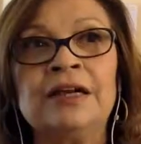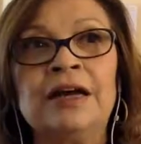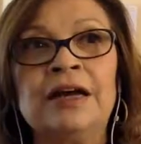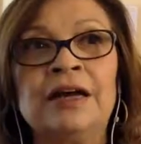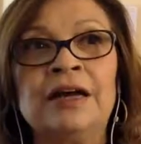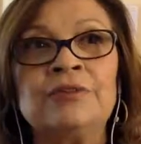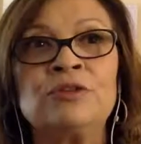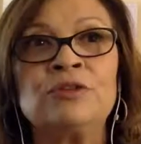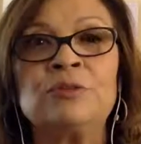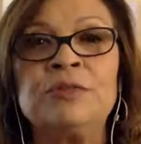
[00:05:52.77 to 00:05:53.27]

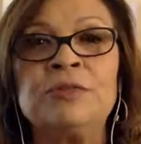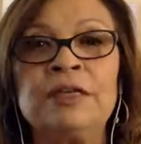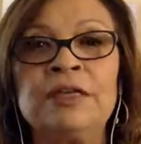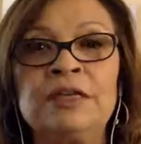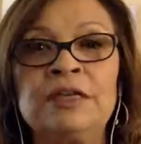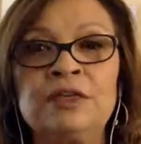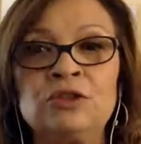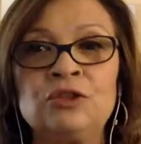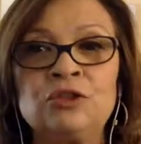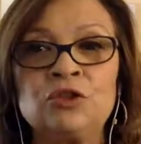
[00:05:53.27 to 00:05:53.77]
to
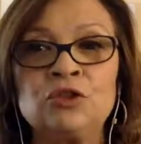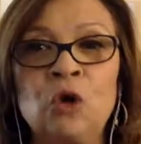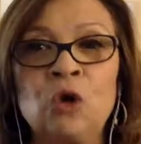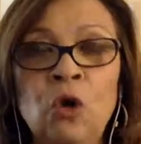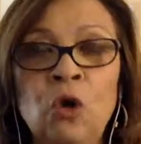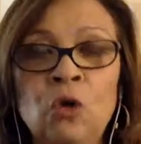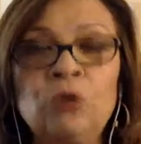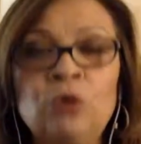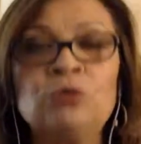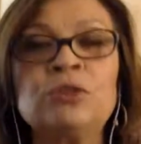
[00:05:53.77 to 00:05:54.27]
be
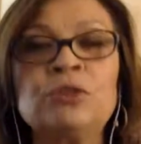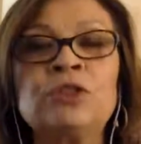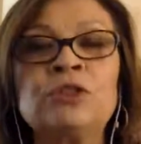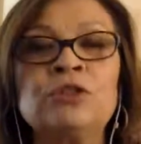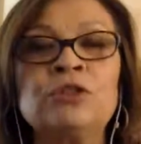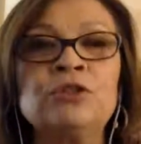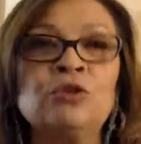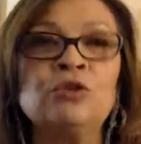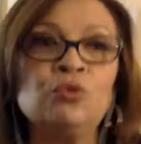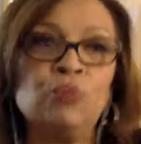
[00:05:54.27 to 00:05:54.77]
told what to
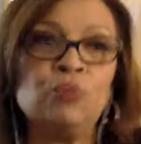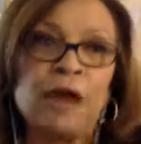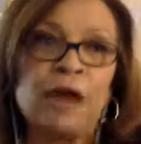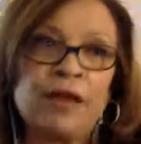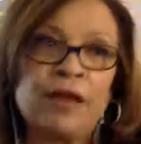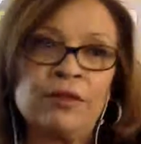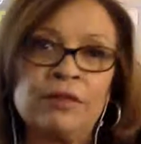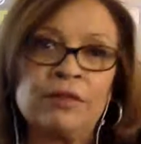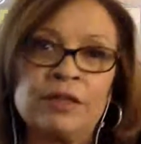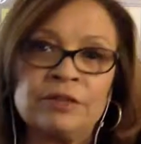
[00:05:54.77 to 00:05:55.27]
do
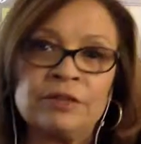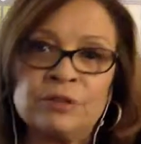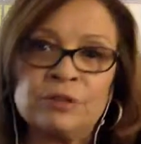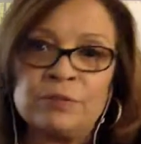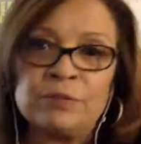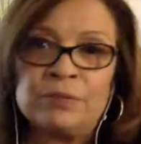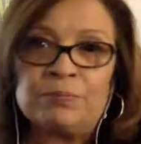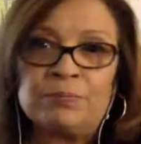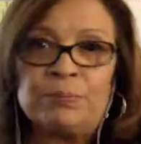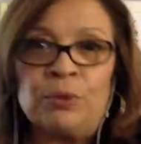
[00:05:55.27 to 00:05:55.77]
rather than to
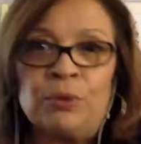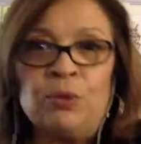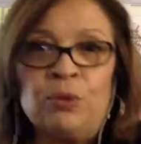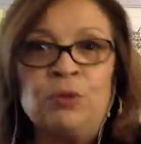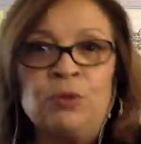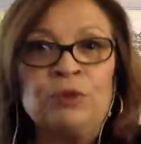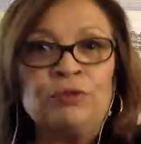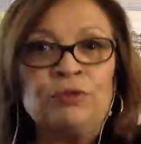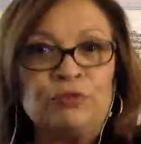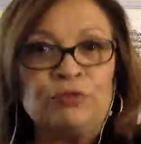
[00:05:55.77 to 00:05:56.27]
be
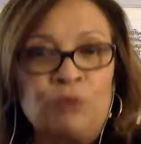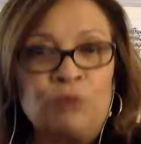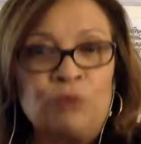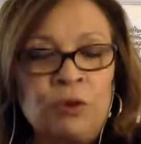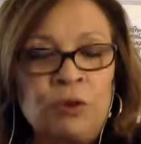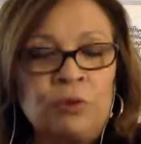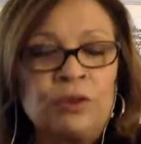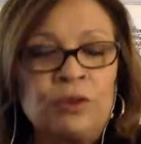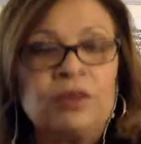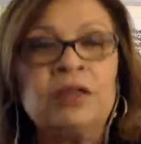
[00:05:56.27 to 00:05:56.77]
pulled
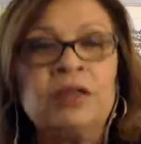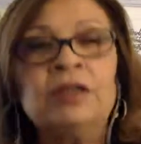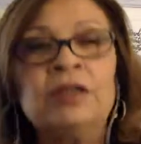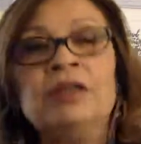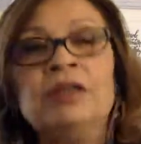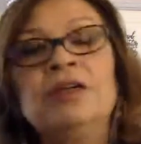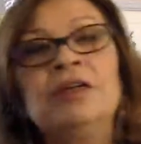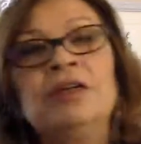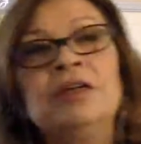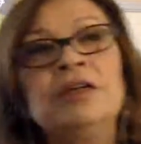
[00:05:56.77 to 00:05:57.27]
forward.
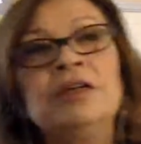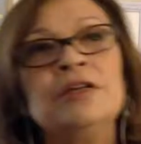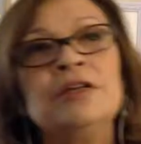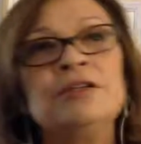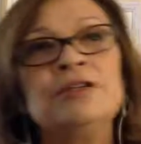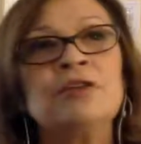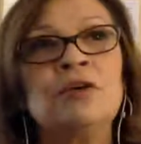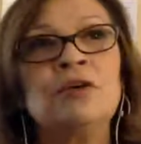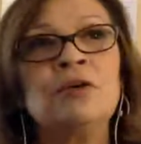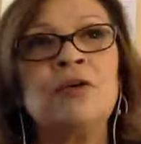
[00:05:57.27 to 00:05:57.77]

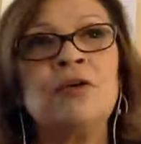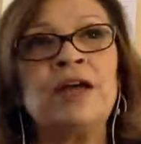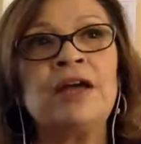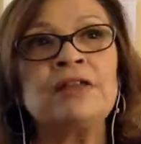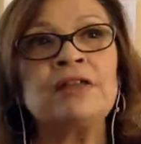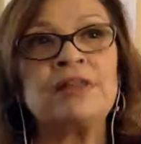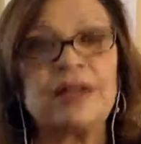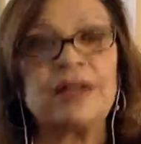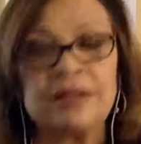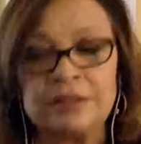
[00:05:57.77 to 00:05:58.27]
So as
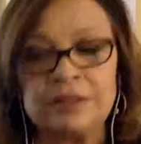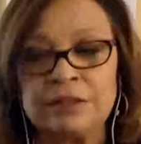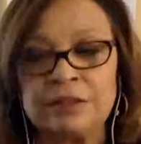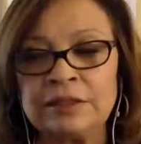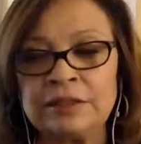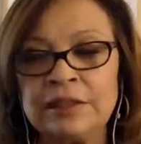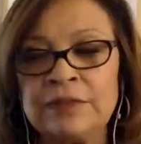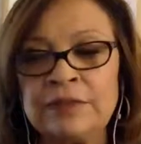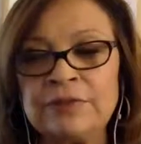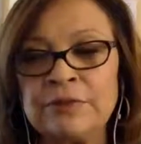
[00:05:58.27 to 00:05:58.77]
I
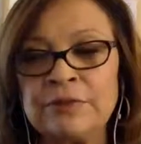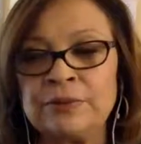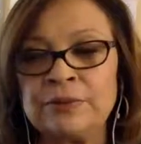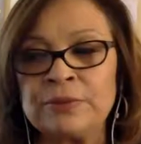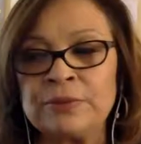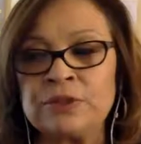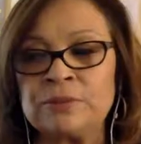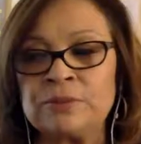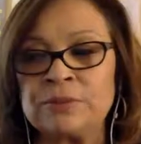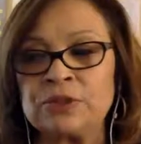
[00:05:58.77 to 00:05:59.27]
left the
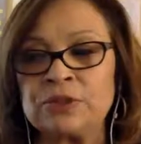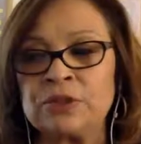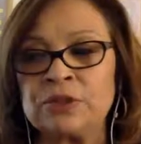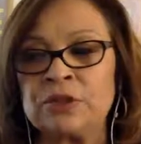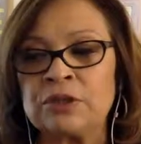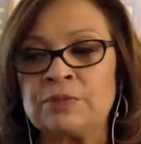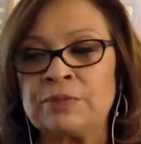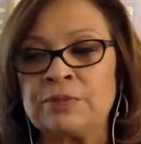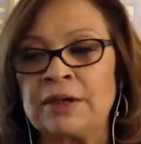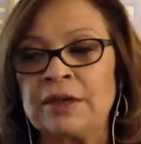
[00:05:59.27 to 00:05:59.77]

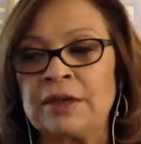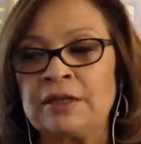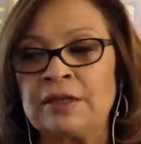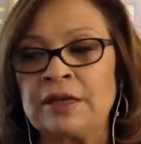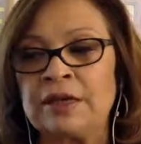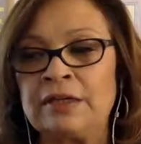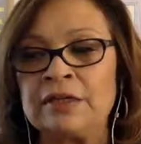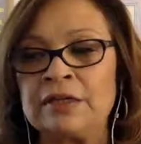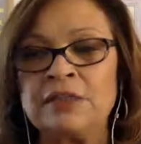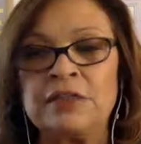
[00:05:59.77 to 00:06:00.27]
principalship and I
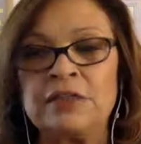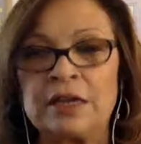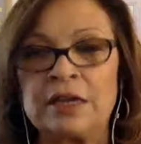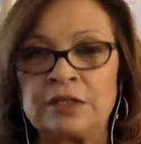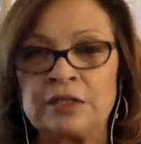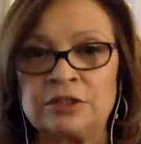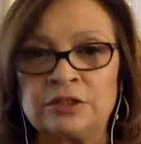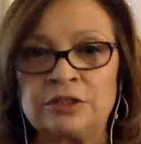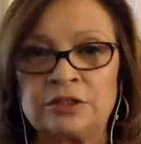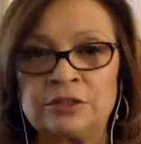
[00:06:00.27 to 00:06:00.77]
decided
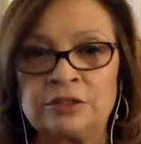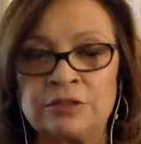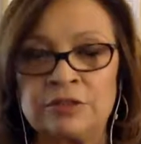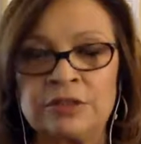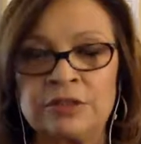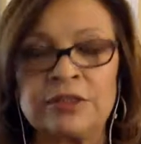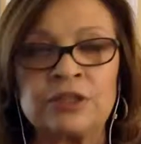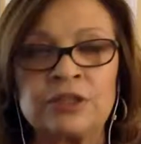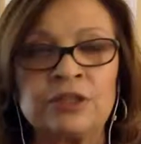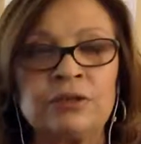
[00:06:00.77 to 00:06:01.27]
to, as
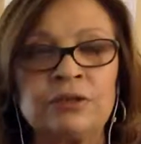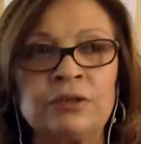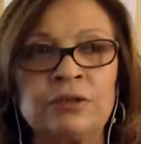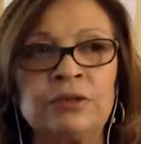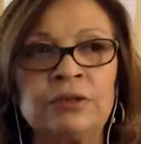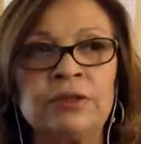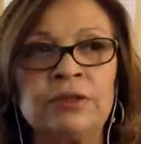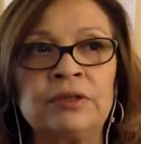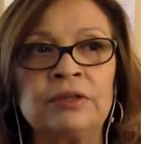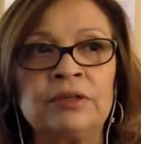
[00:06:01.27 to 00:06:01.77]
I shared
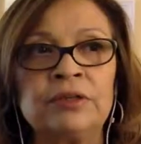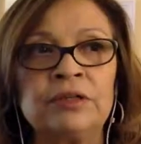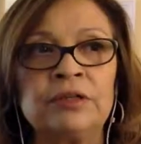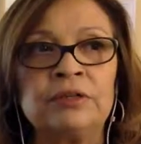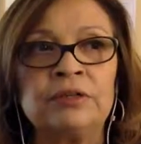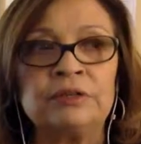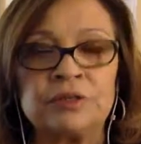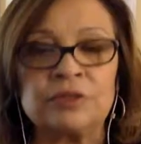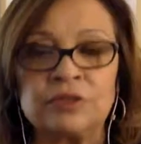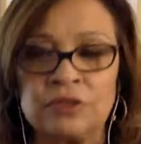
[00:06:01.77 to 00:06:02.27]
earlier, you know,
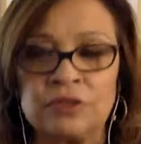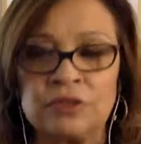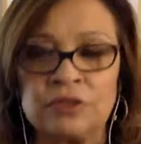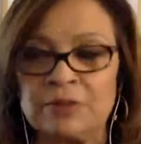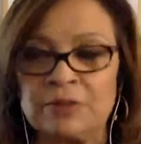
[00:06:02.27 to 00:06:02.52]
stake my